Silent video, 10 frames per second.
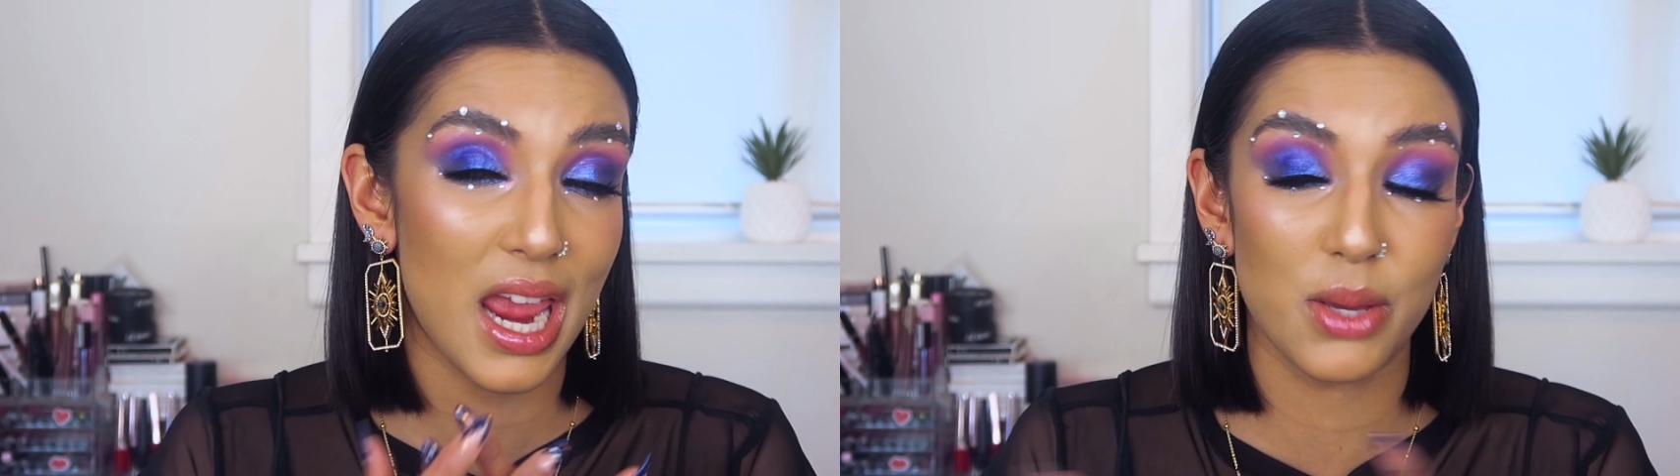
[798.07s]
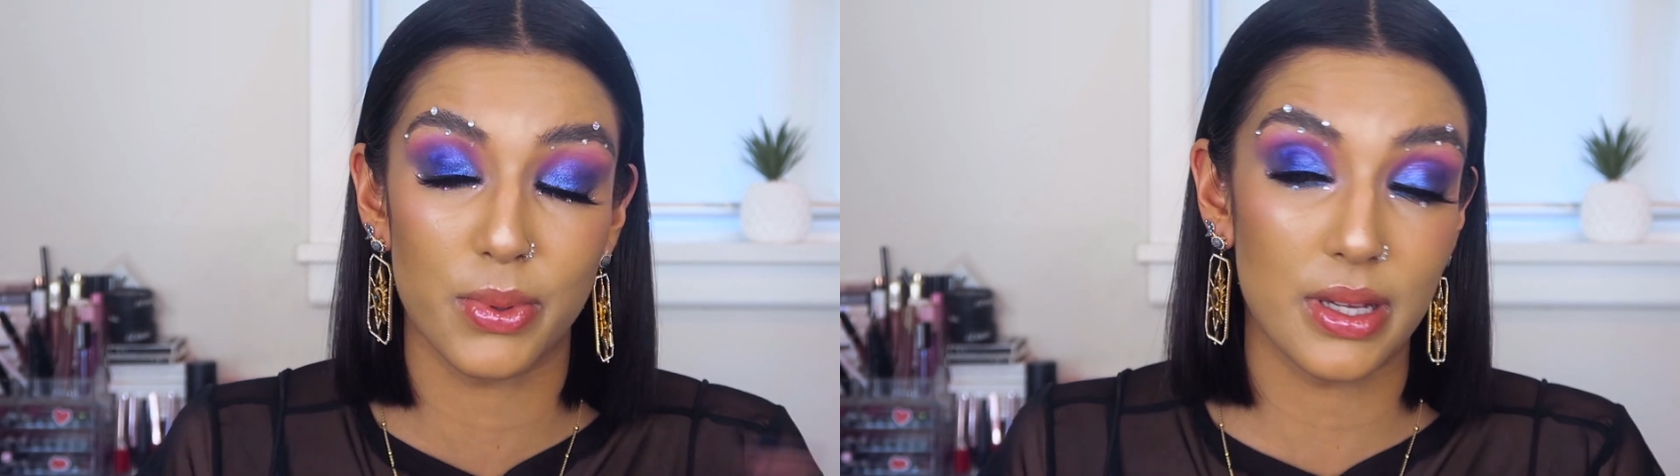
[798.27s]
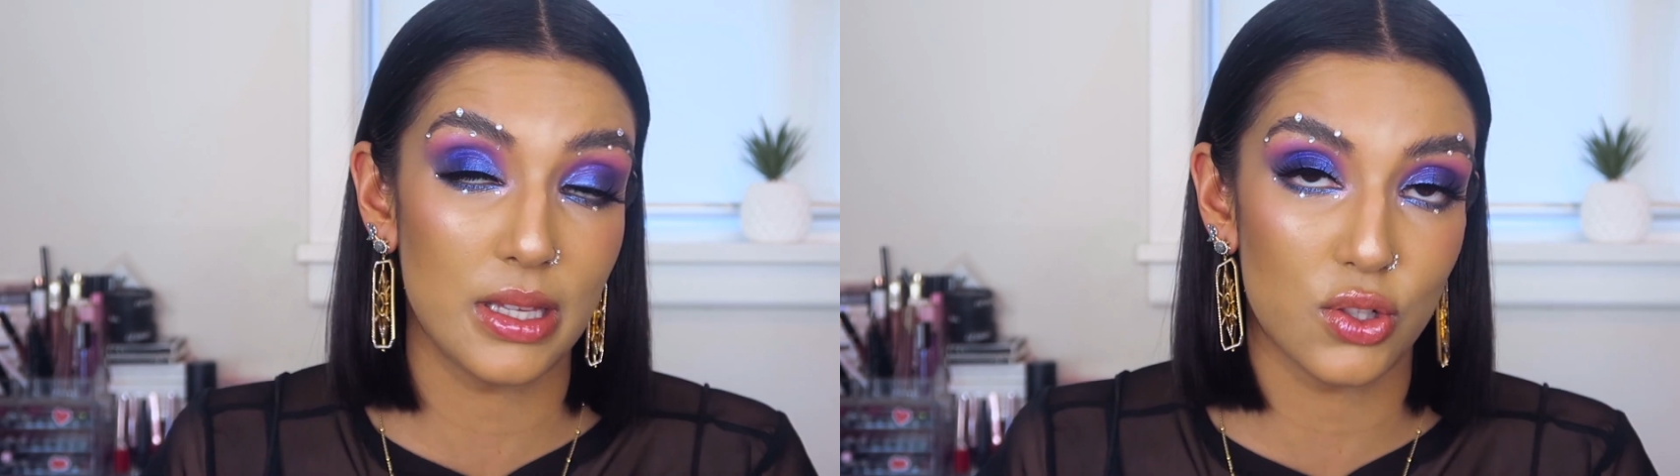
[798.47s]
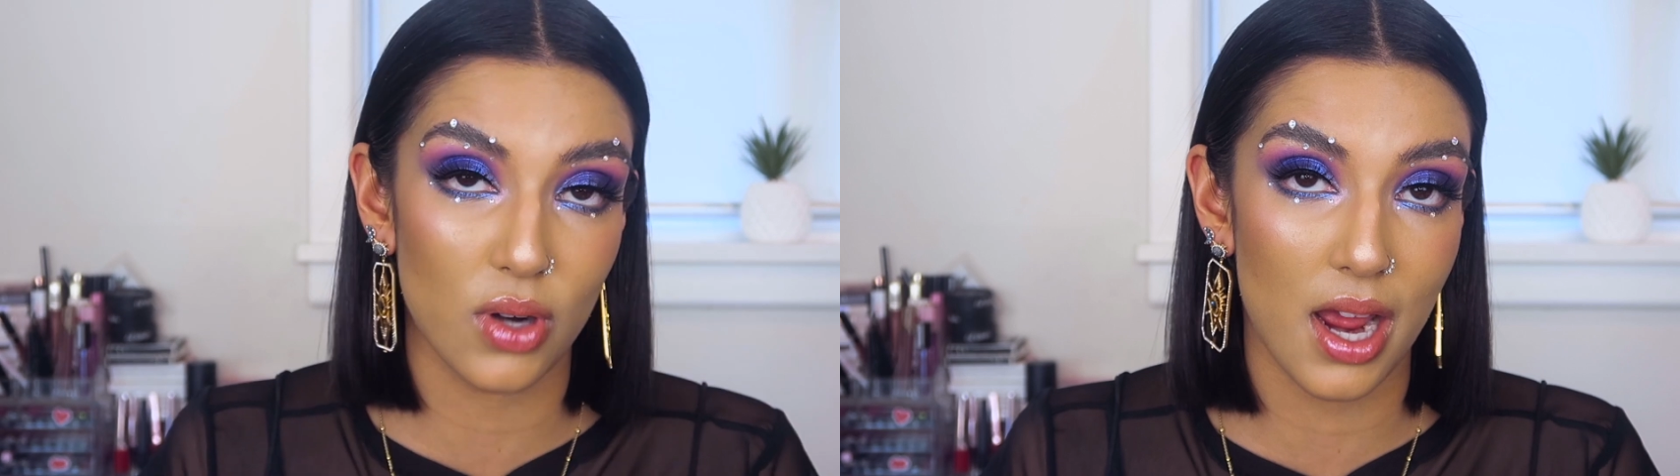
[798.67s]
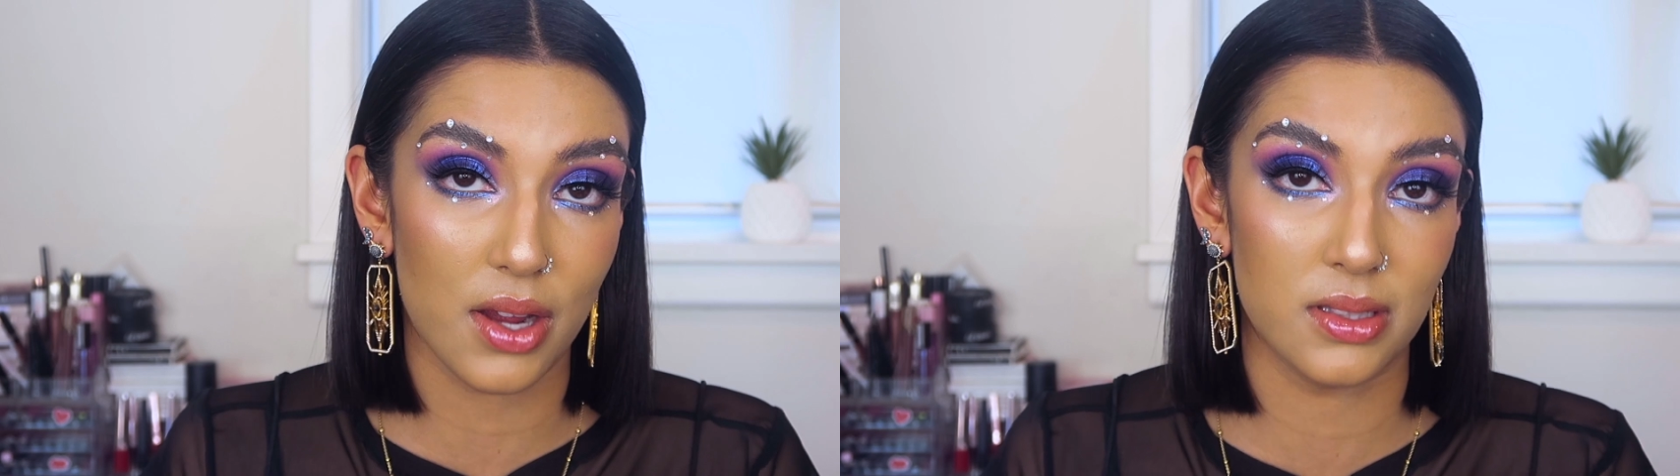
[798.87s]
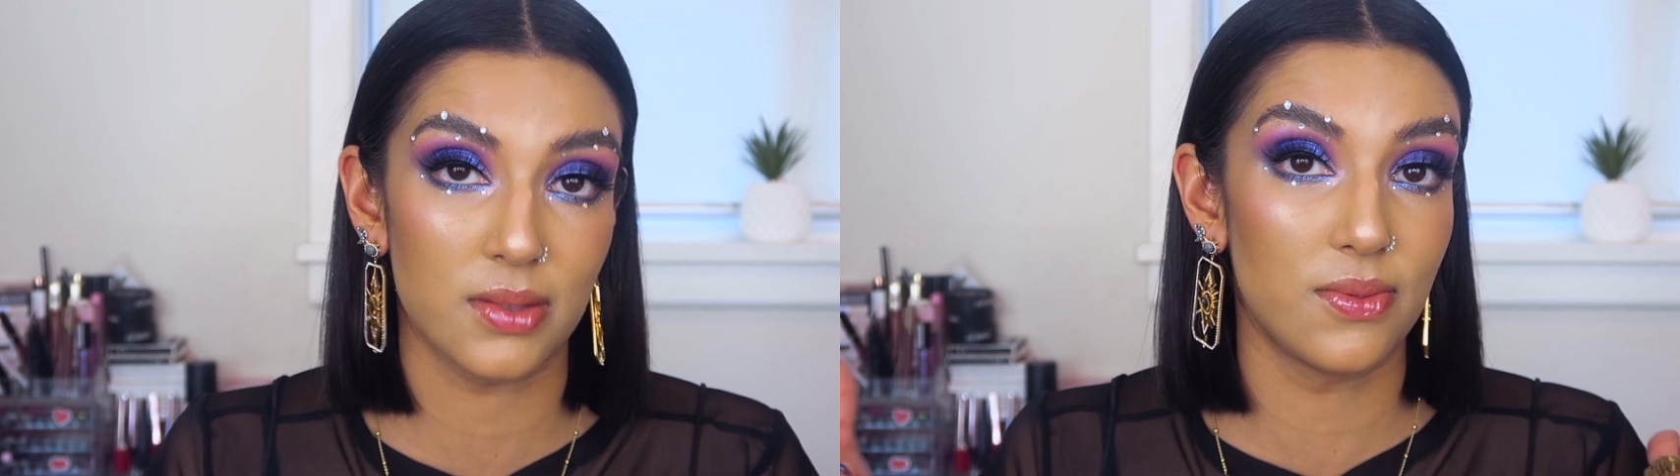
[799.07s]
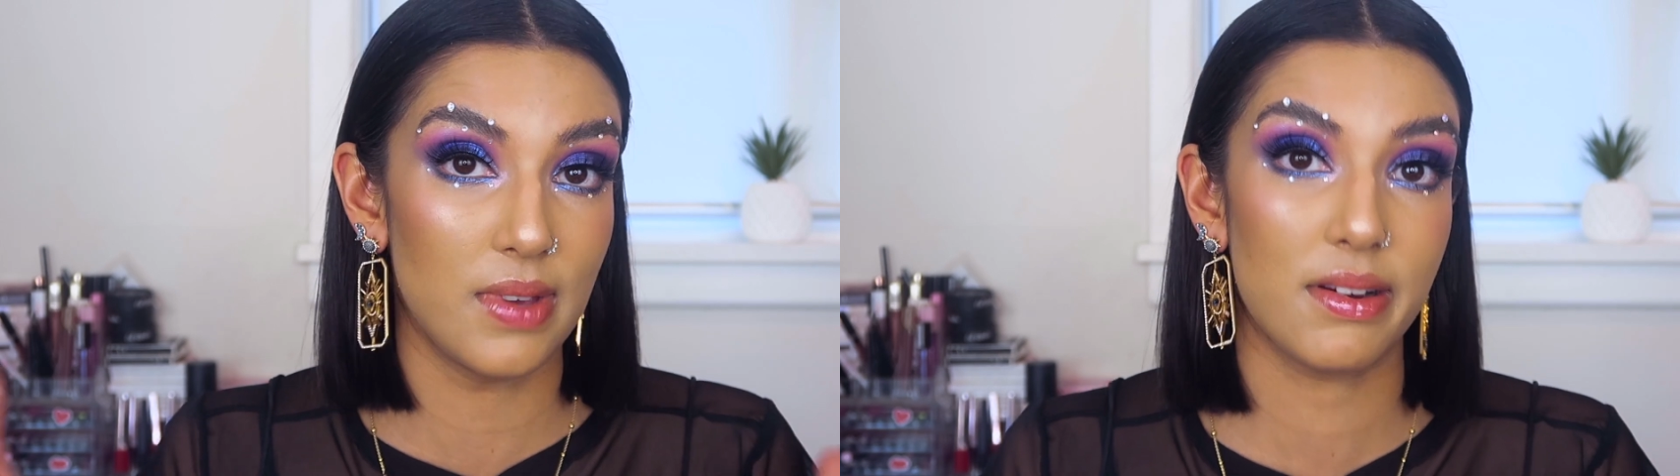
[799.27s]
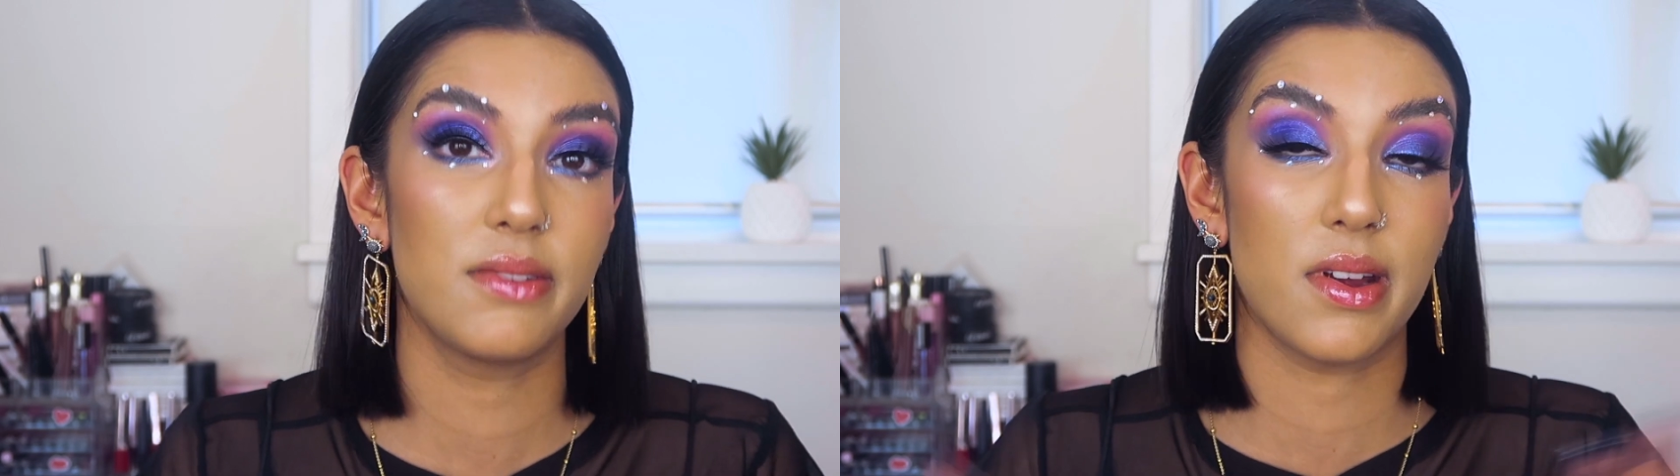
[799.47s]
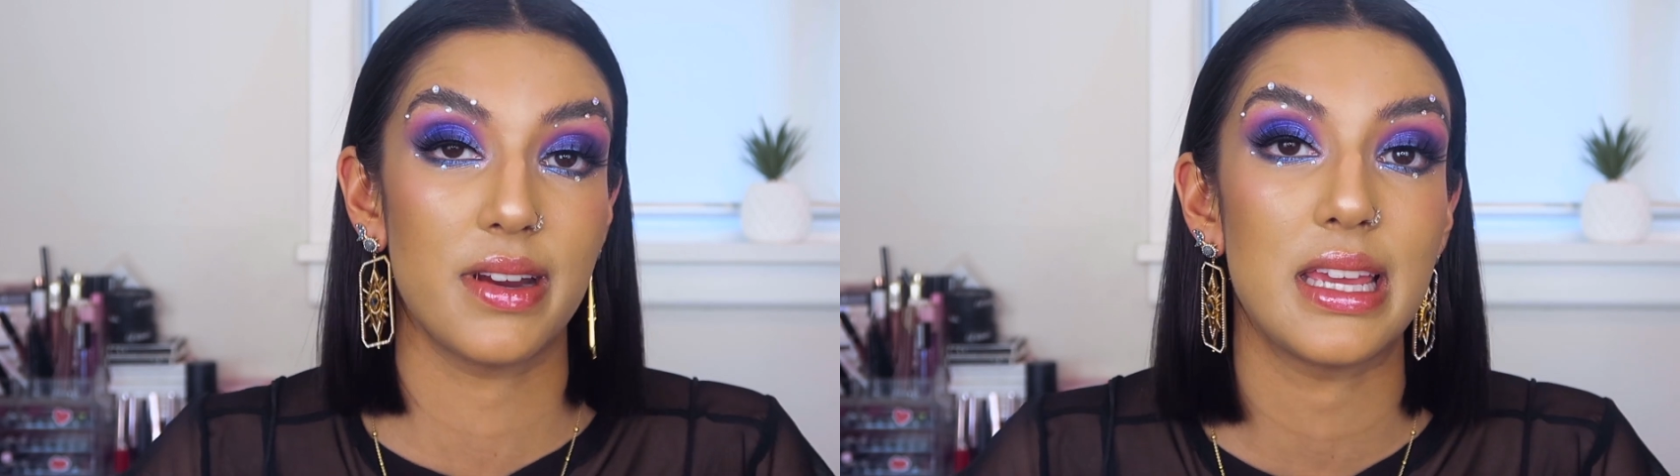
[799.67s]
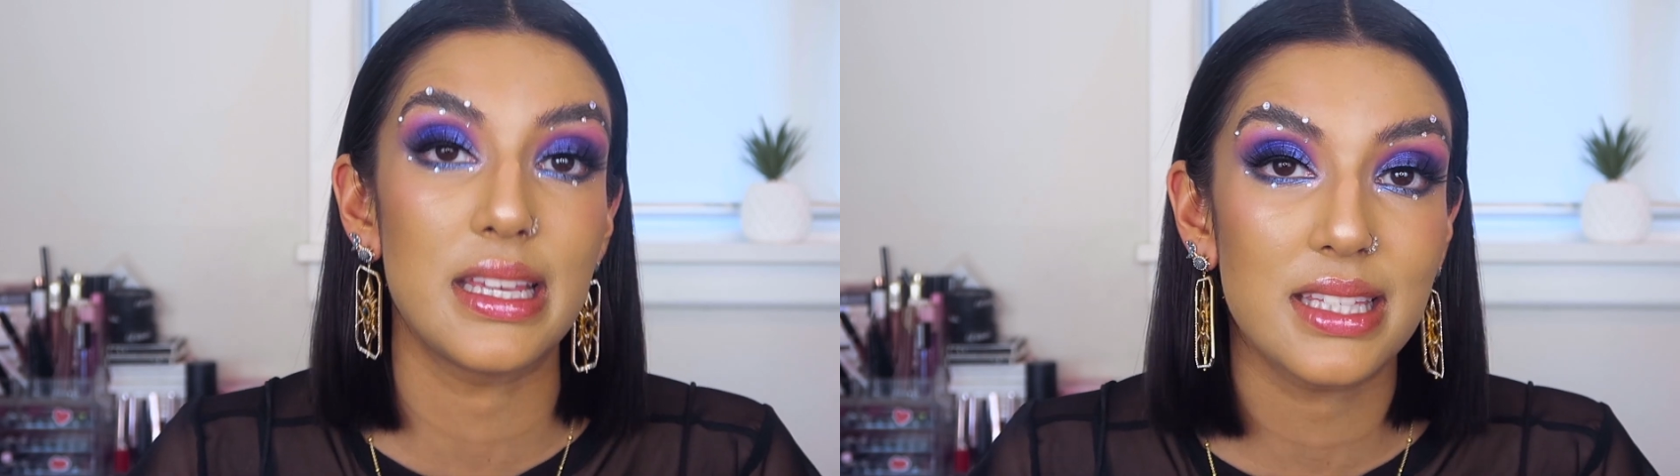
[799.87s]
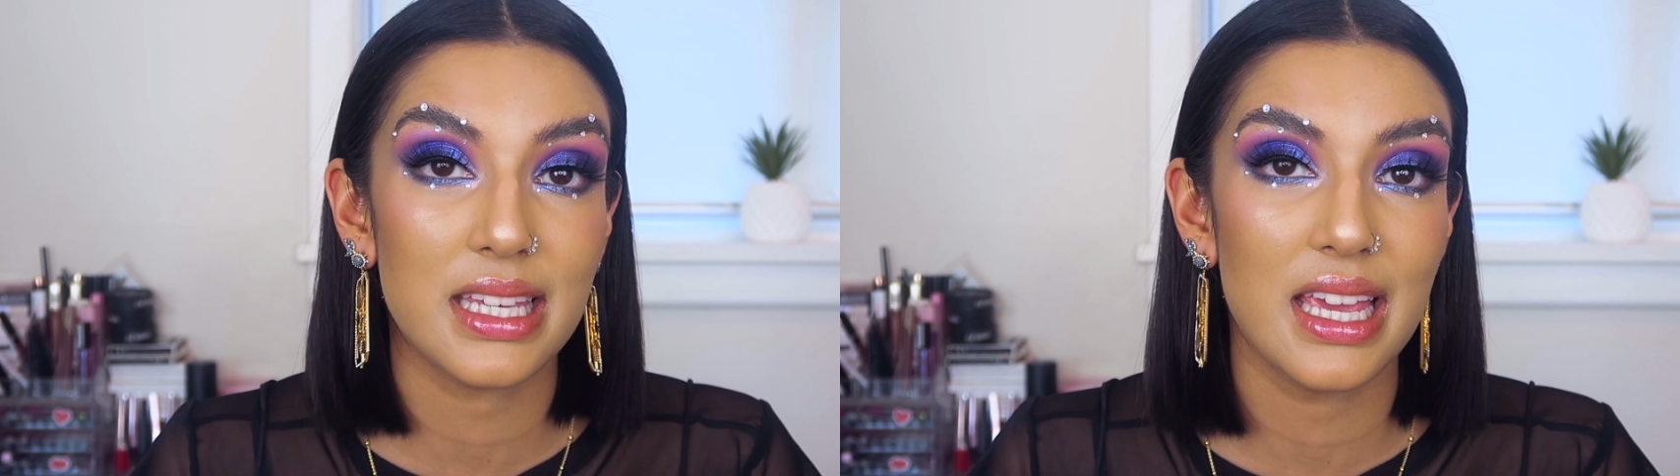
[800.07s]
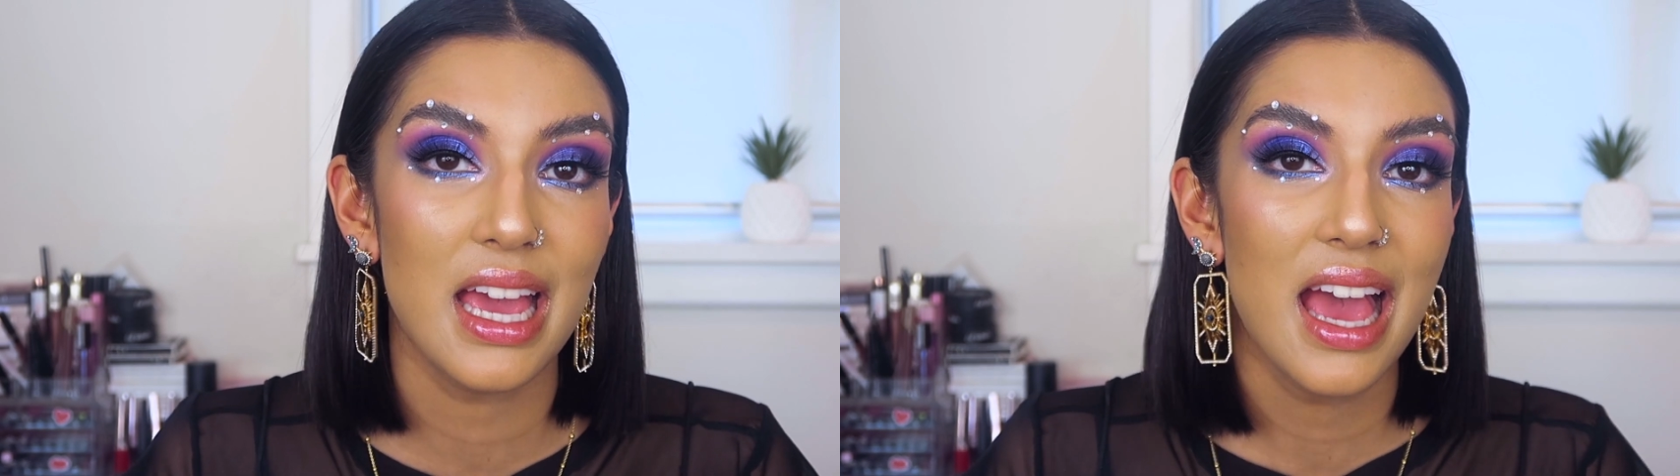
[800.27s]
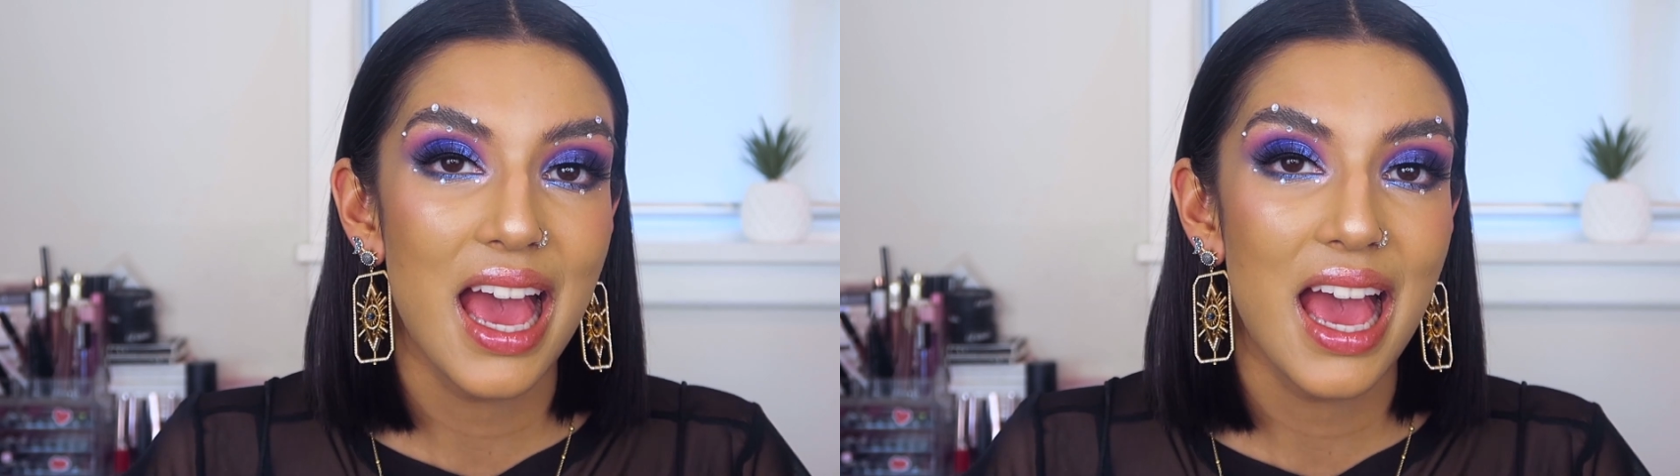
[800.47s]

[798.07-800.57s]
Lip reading: anyone can try because it's very easy.